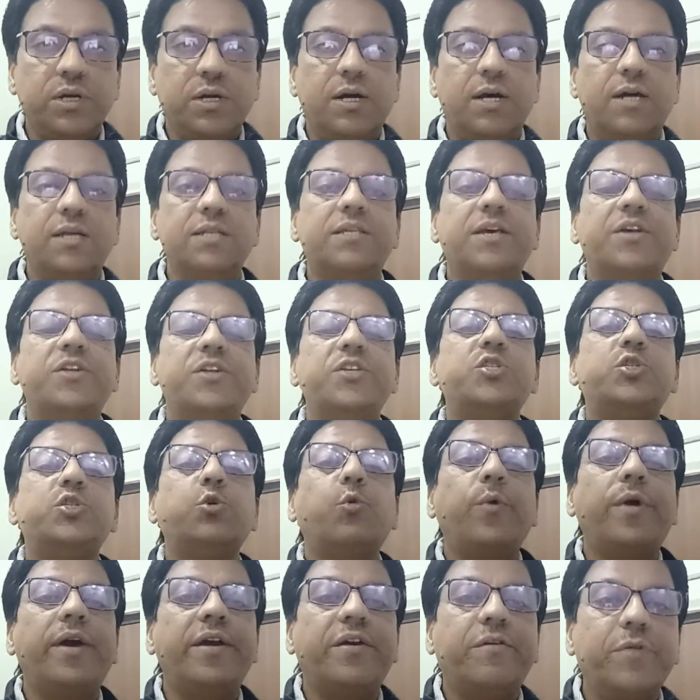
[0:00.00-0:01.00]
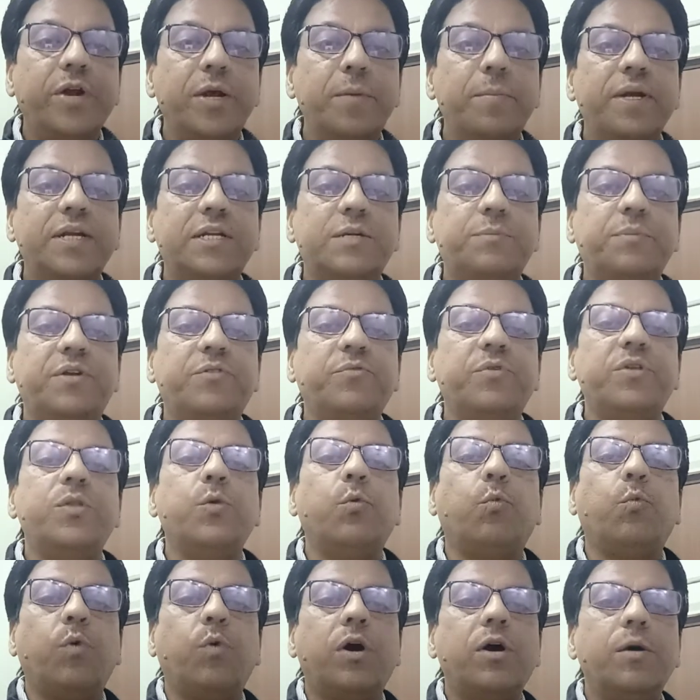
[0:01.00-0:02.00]
There is no agreement between the
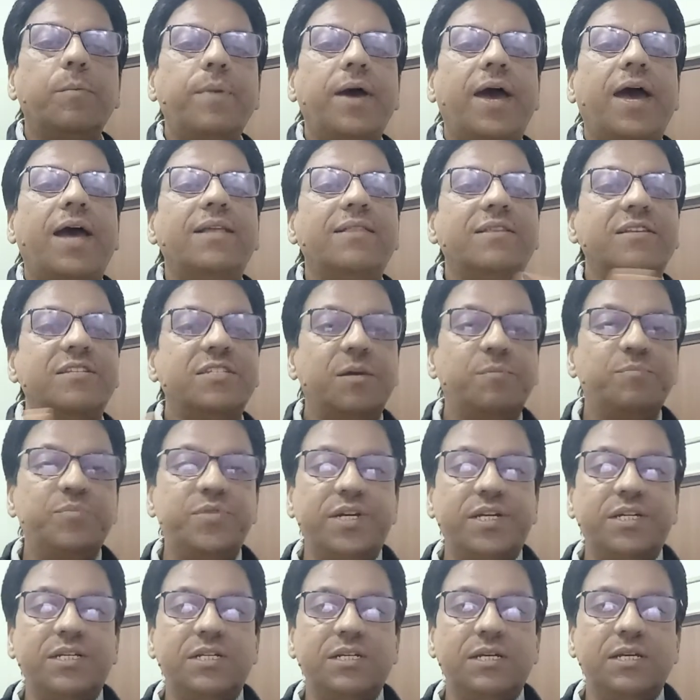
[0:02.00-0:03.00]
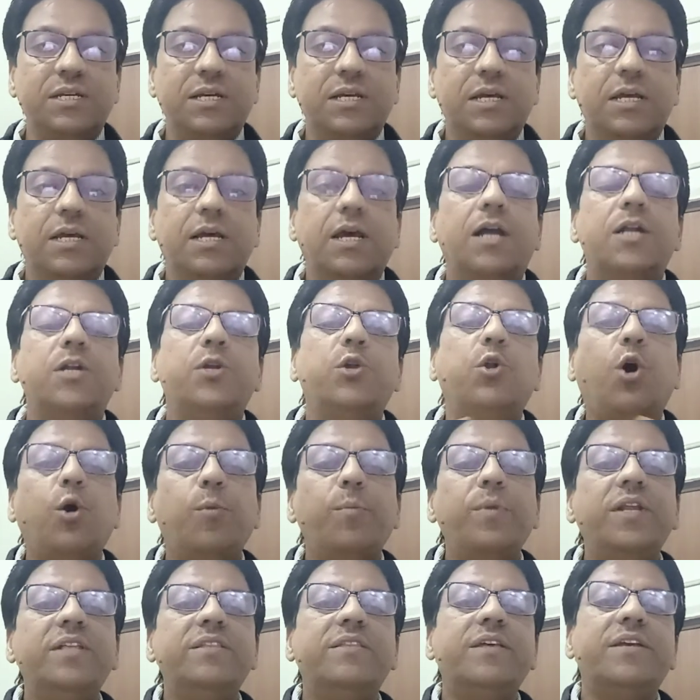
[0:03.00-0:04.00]
verb and the subject. Normally
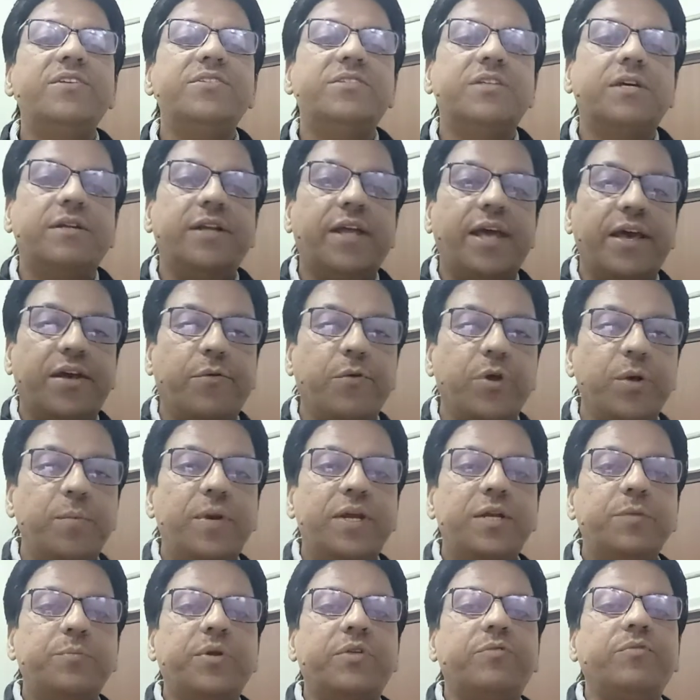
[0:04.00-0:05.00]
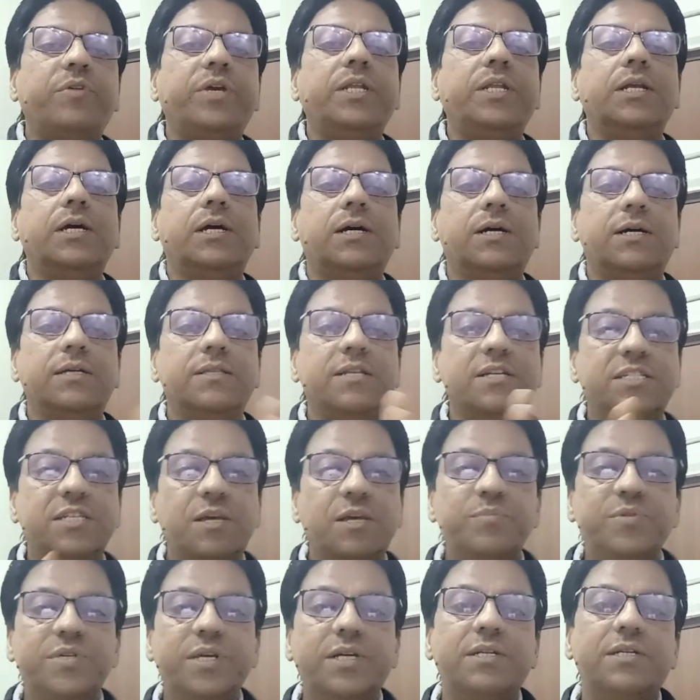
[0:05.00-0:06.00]
there is an agreement between the
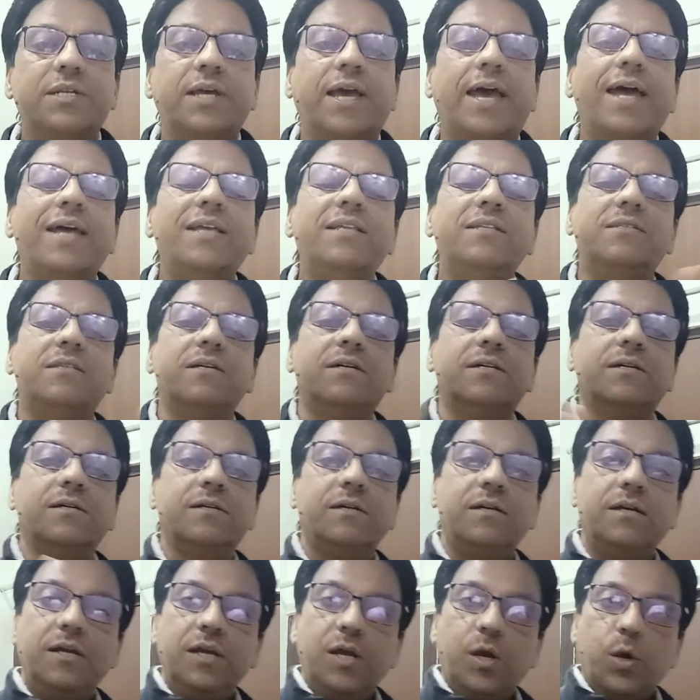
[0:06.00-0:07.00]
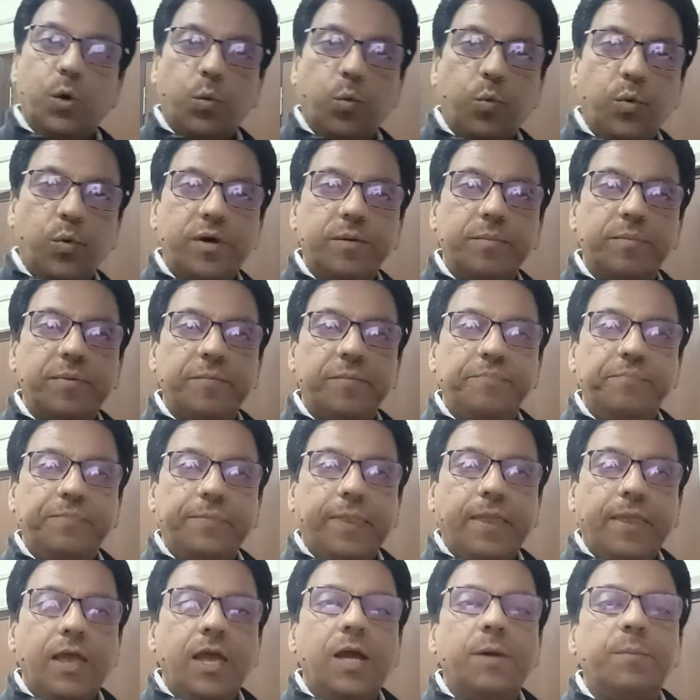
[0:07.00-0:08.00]
subject and the verb,
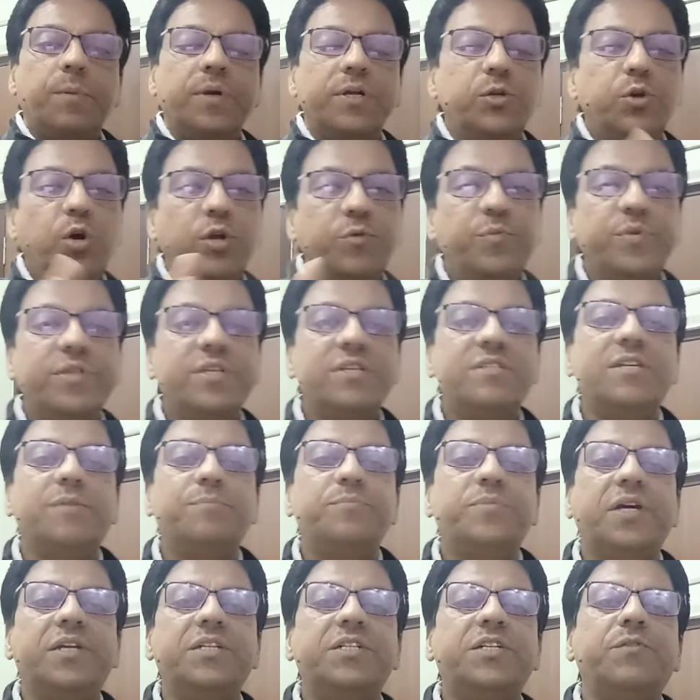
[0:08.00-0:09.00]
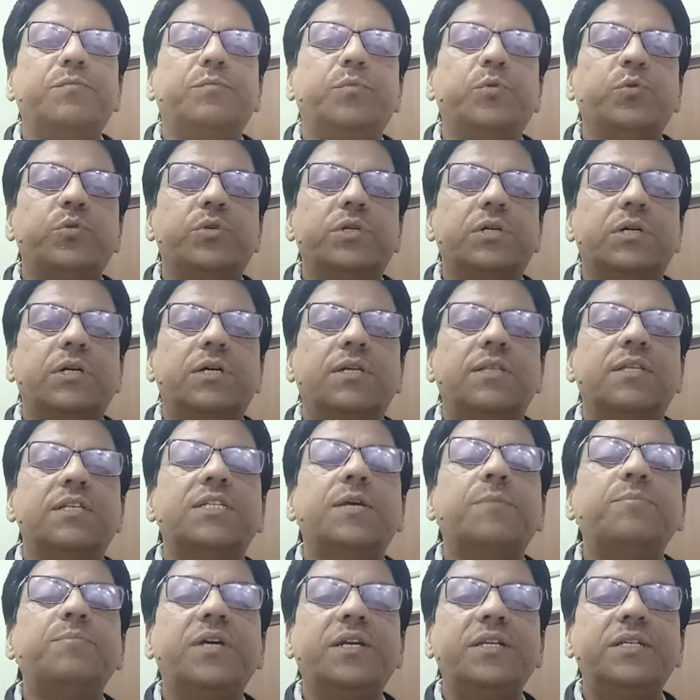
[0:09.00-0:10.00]
but not with the subjunctive mood. The
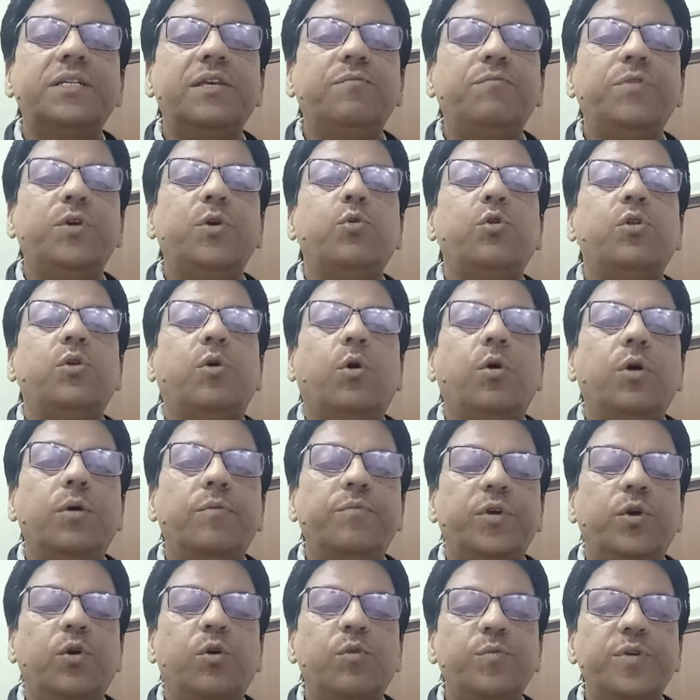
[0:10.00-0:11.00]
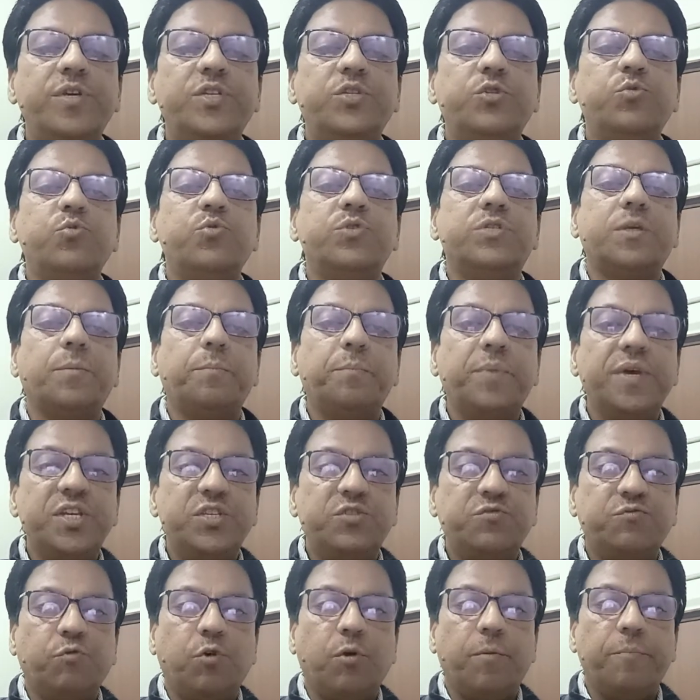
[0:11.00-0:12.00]
subjunctive, we always use the base form.